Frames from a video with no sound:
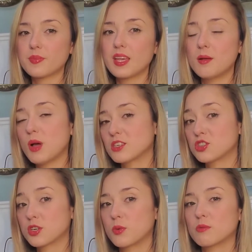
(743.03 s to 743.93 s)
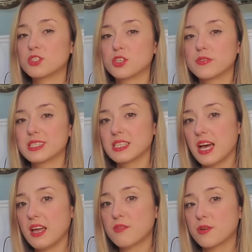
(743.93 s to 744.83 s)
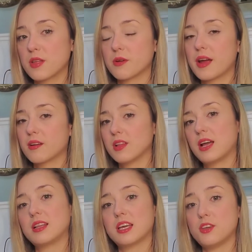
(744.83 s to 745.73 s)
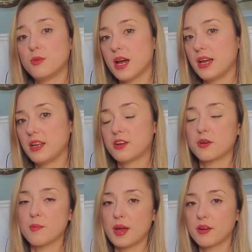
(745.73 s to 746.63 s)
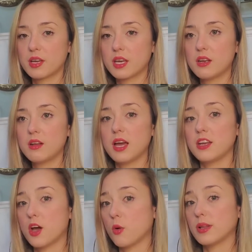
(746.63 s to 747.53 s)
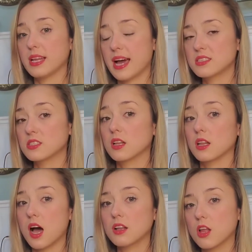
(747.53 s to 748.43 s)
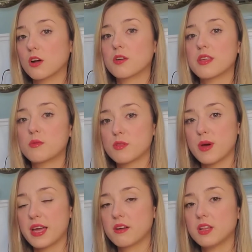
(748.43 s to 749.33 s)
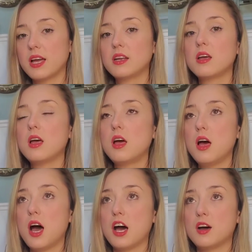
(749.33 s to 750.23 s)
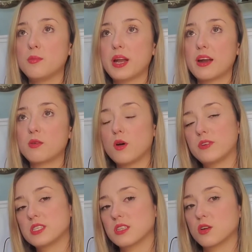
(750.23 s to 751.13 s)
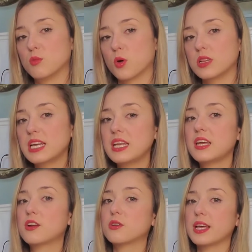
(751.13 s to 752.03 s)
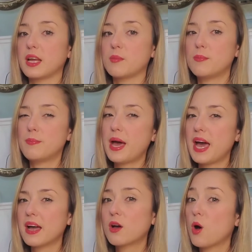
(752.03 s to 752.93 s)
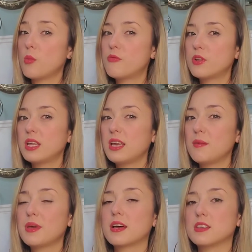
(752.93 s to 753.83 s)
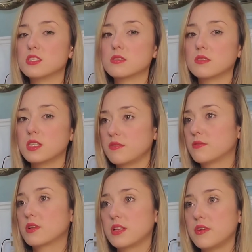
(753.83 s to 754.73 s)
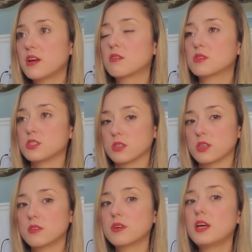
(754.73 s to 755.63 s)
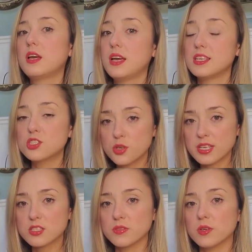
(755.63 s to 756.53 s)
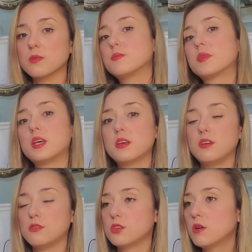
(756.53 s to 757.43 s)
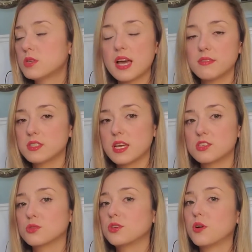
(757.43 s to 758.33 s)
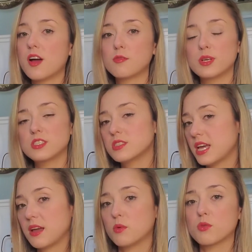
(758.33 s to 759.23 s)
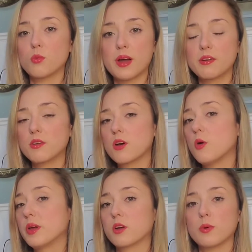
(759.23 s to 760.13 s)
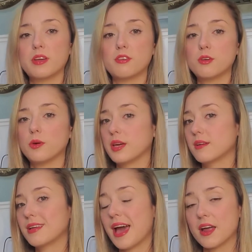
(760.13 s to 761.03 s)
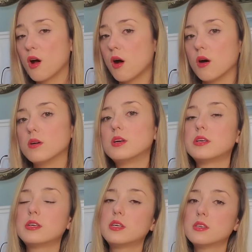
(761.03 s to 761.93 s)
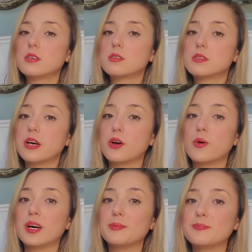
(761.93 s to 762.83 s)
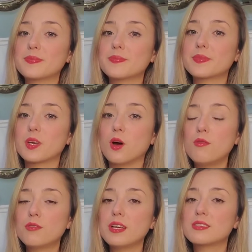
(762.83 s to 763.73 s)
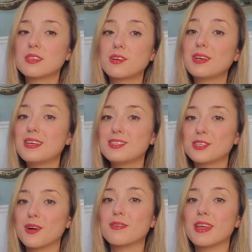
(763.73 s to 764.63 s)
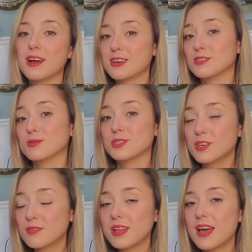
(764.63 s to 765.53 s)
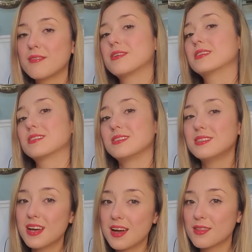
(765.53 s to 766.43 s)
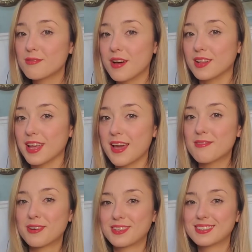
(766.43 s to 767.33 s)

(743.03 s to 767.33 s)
I'm not sure what reserve is like for another airline like United or American. I know it lasts a lot longer than with my airline, but I don't know if it's a little more lenient or laid back, hopefully, because living on reserve is stressful. You don't have a schedule, you don't have much say with where you're going or what you're doing at all. So hopefully it's a little easier over there, because reserve life is not the fun life.